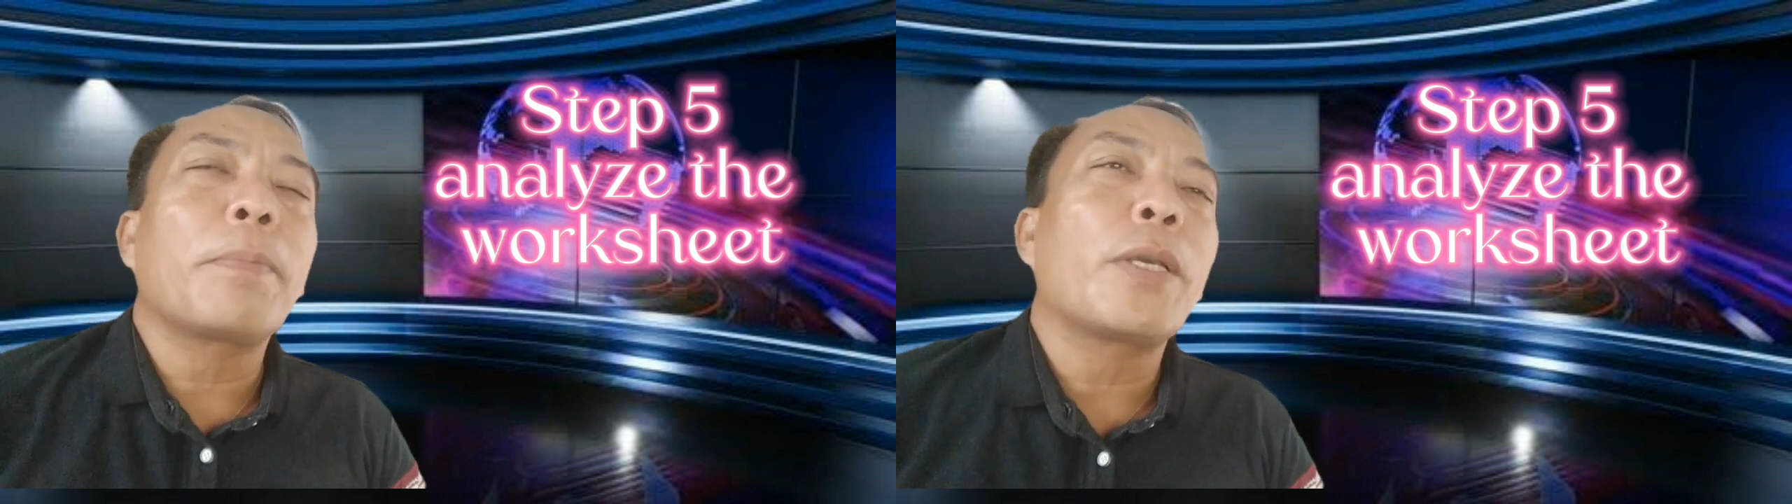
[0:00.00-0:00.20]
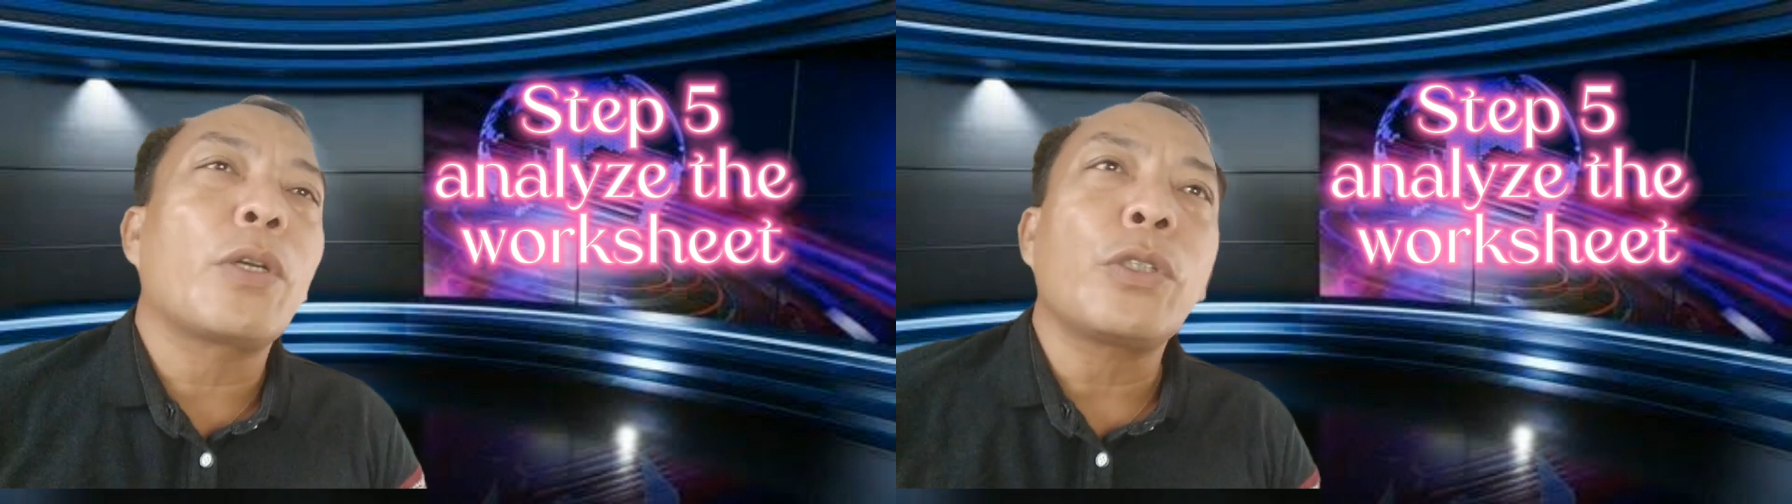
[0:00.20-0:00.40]

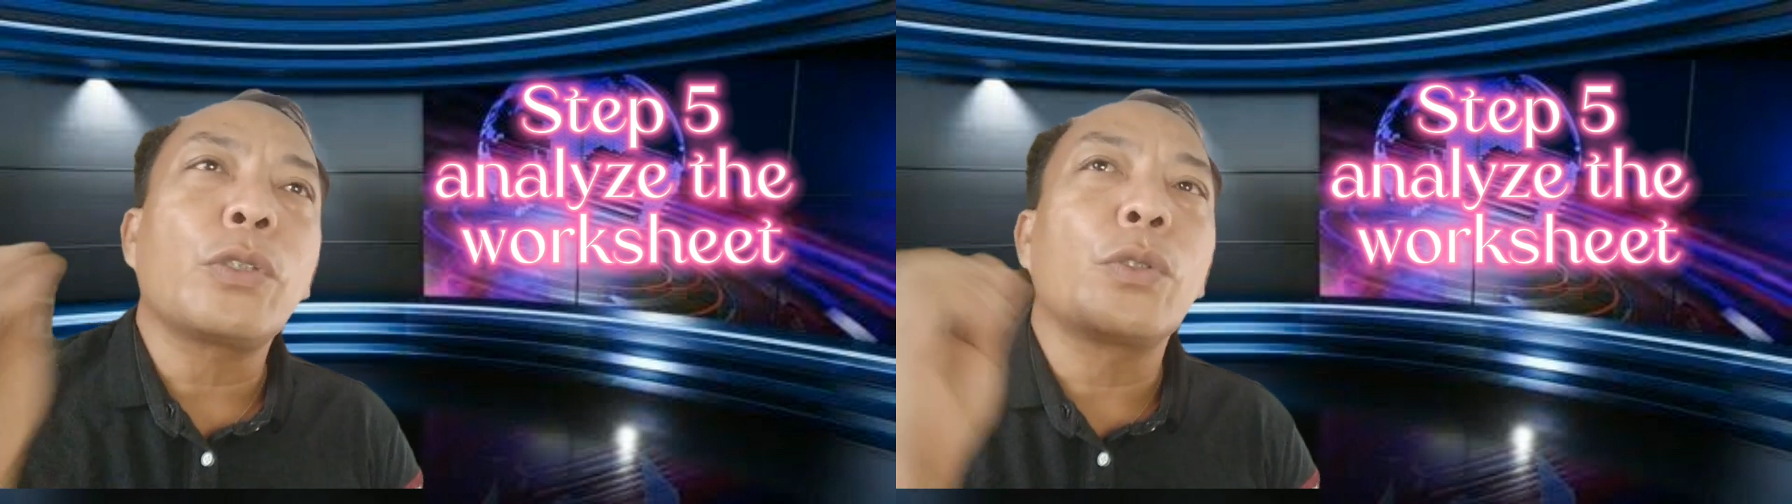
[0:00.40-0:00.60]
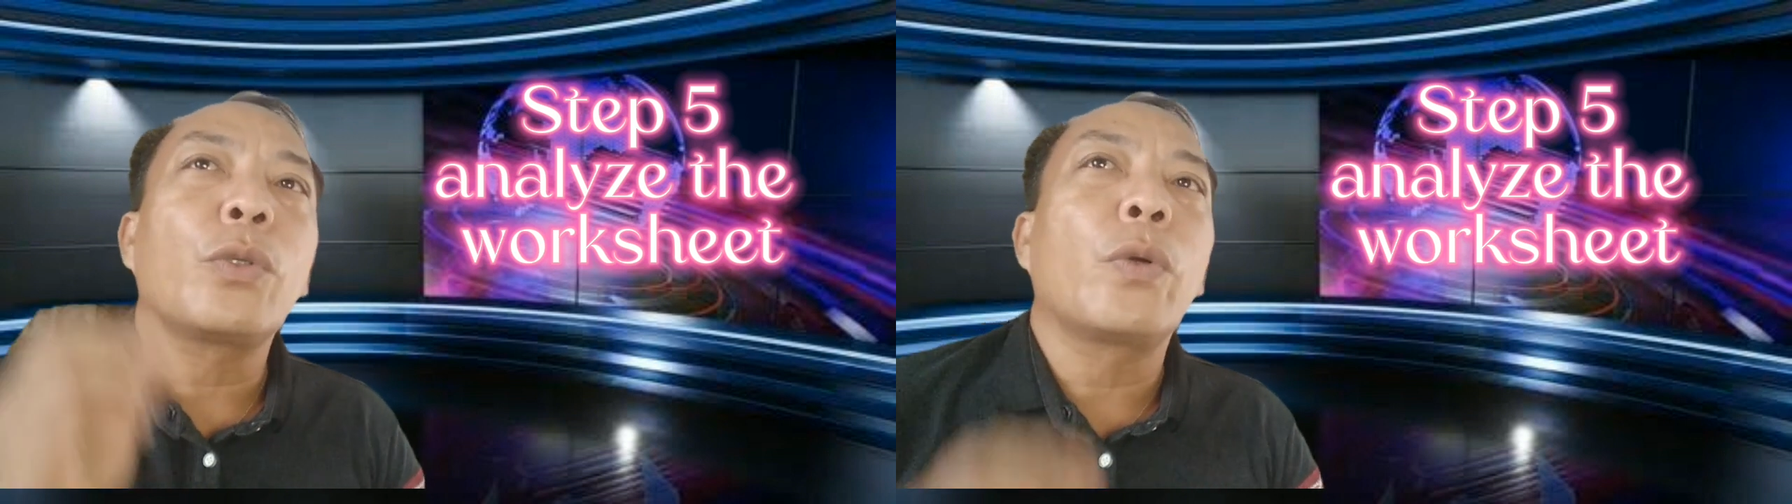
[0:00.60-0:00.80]

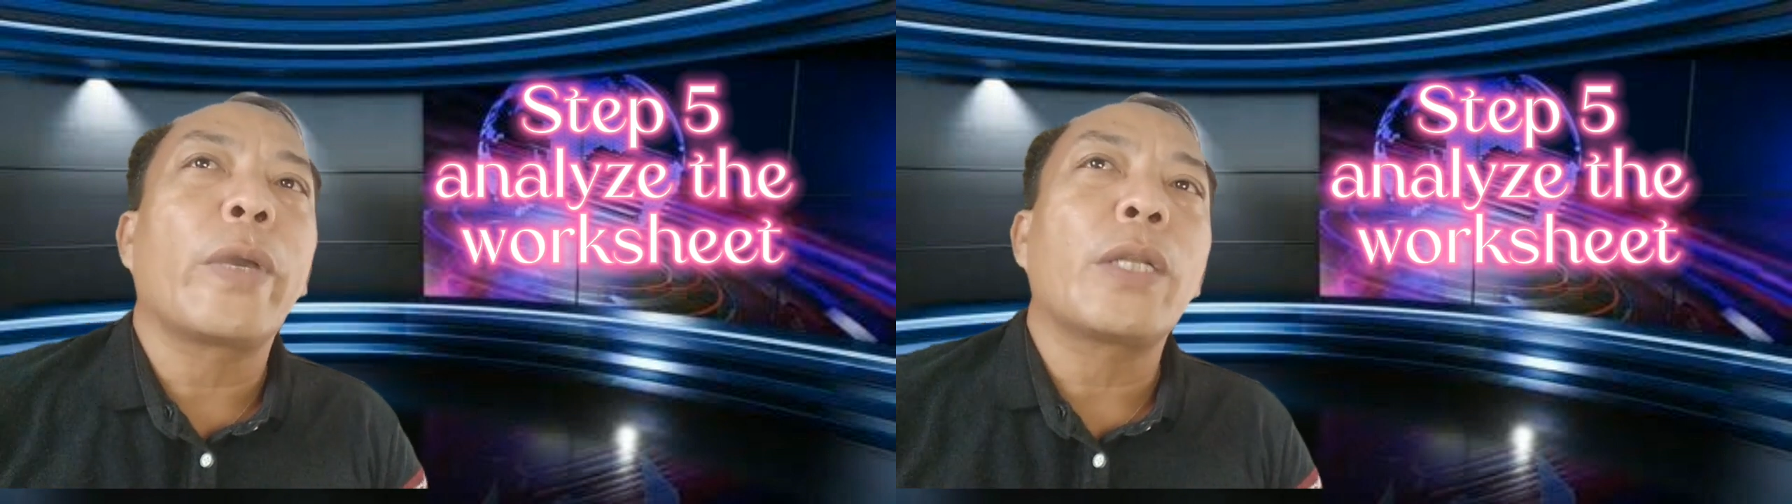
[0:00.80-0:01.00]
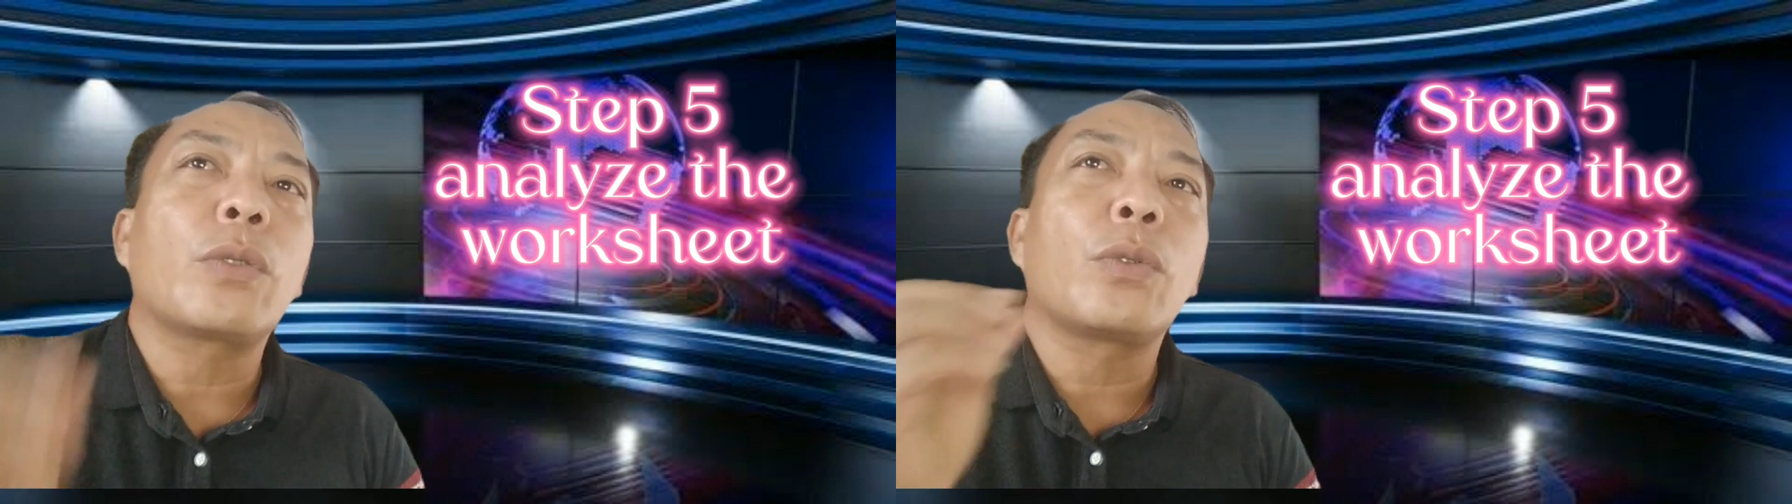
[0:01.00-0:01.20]
because you're
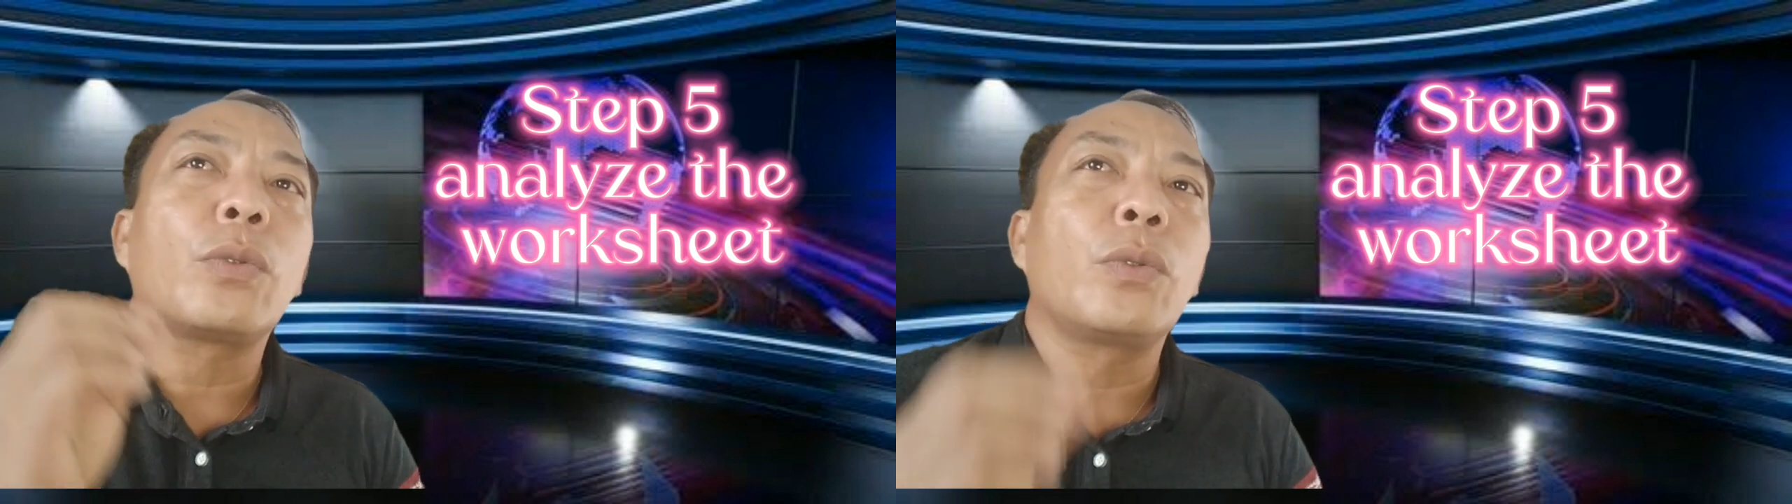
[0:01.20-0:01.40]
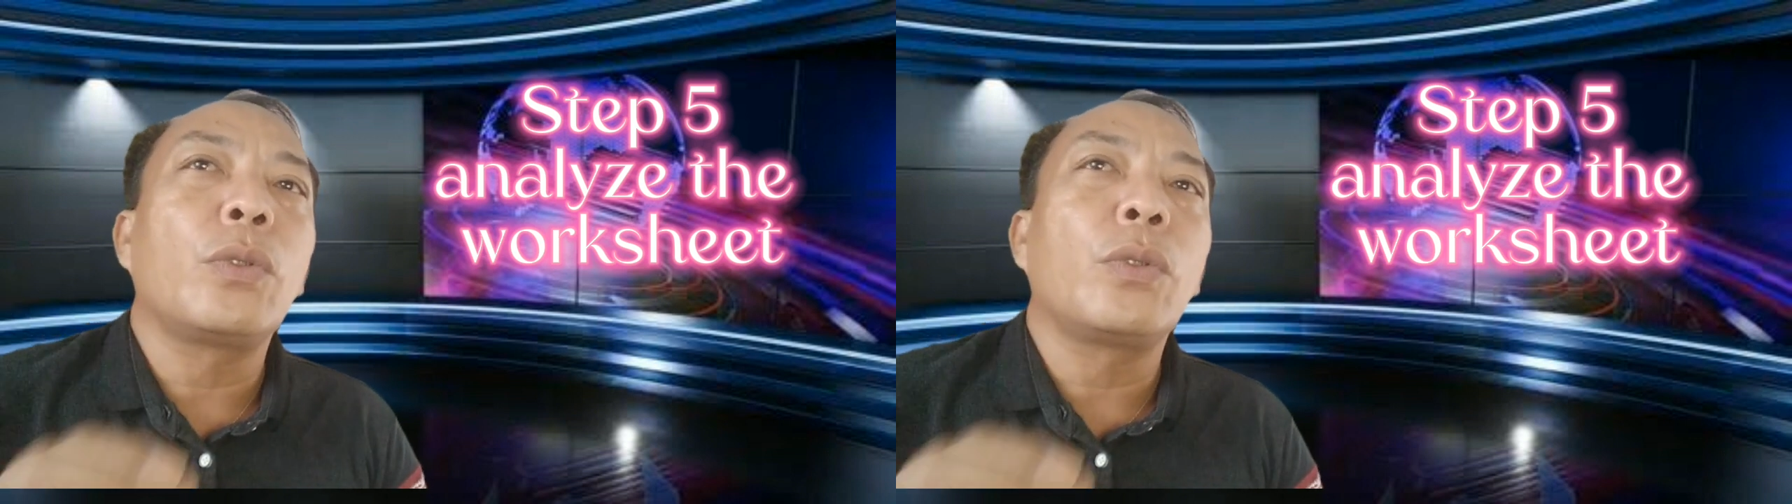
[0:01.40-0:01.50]
going to